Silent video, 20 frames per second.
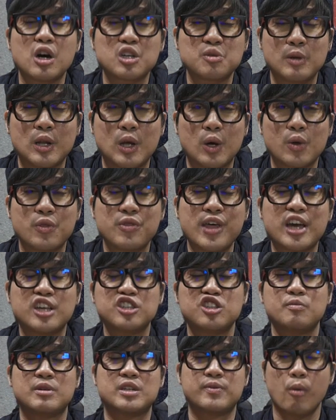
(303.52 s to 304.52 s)
box below. Thank
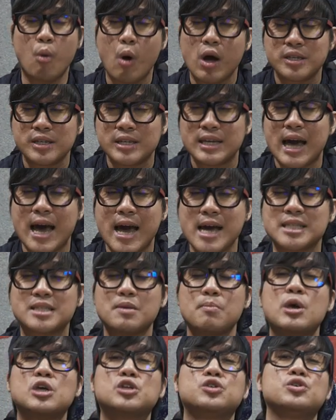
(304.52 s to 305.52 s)
you so much for watching,
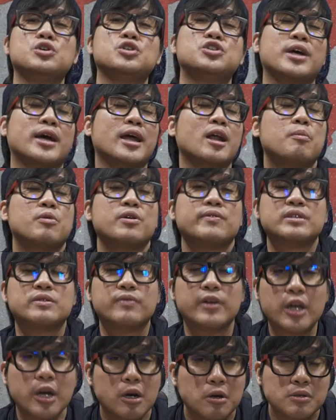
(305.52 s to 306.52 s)
guys. Make sure you check out our
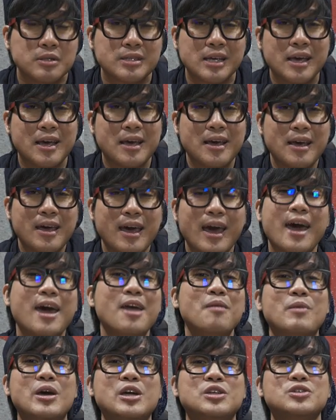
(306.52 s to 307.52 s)
previous videos
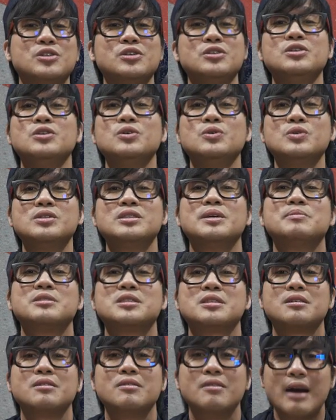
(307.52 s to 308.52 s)
and make sure you
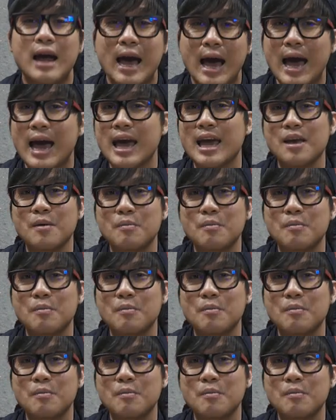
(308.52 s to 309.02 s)
subscribe.